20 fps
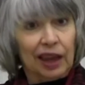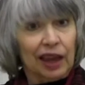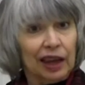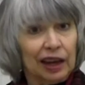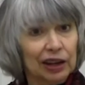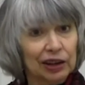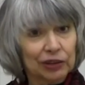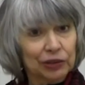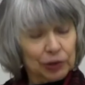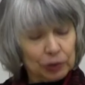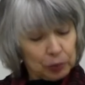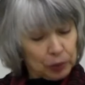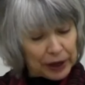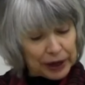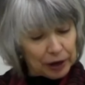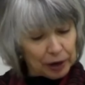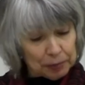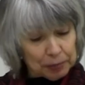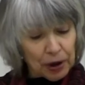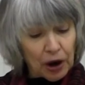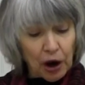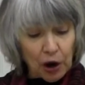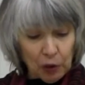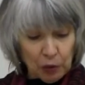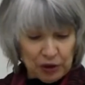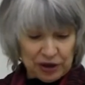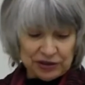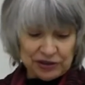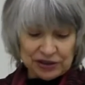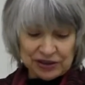And it's a rare
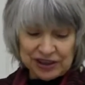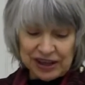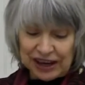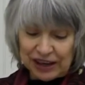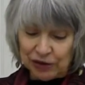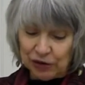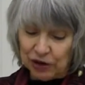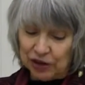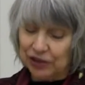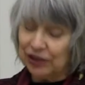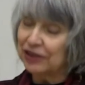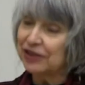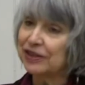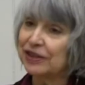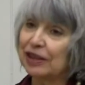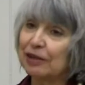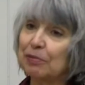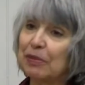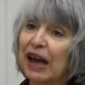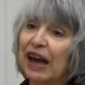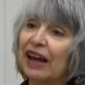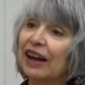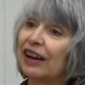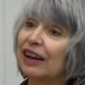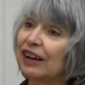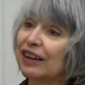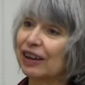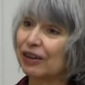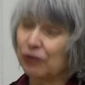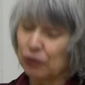poet to take on this
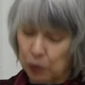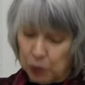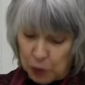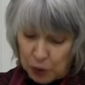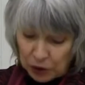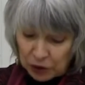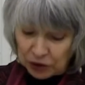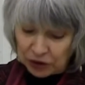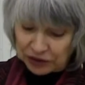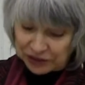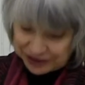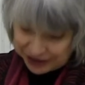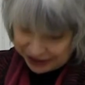thematic of world